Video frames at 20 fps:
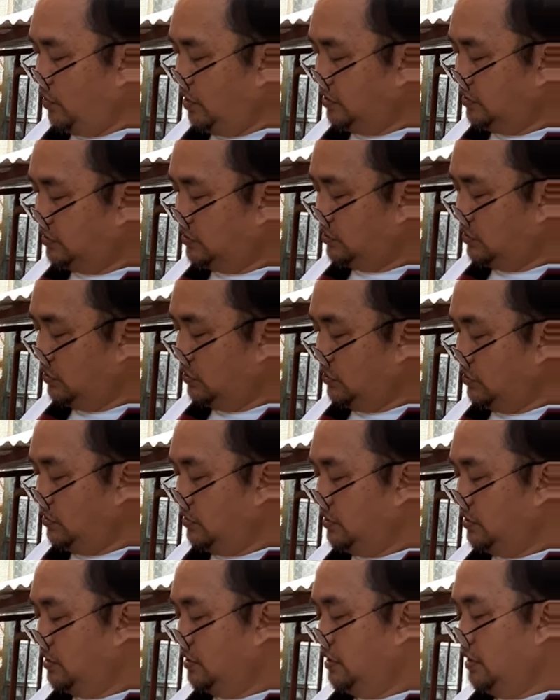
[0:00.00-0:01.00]
pwesto.
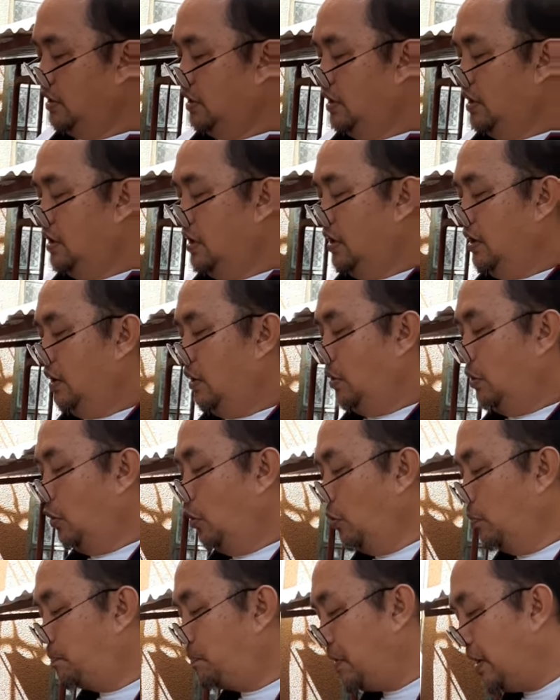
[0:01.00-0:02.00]

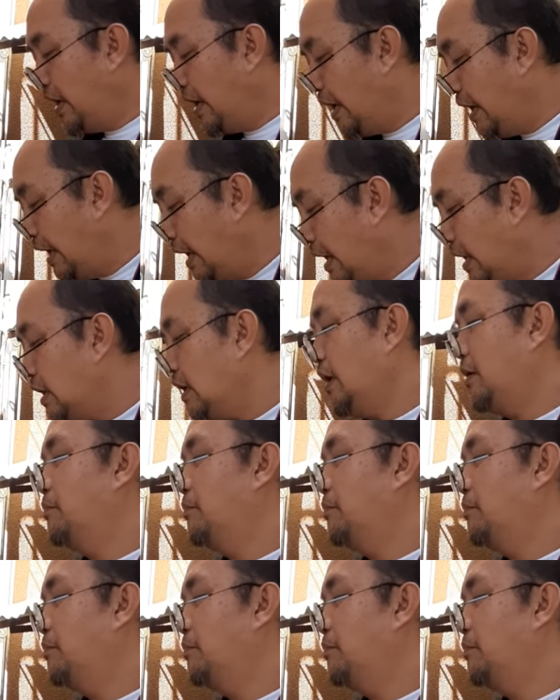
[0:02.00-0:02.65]
Hoping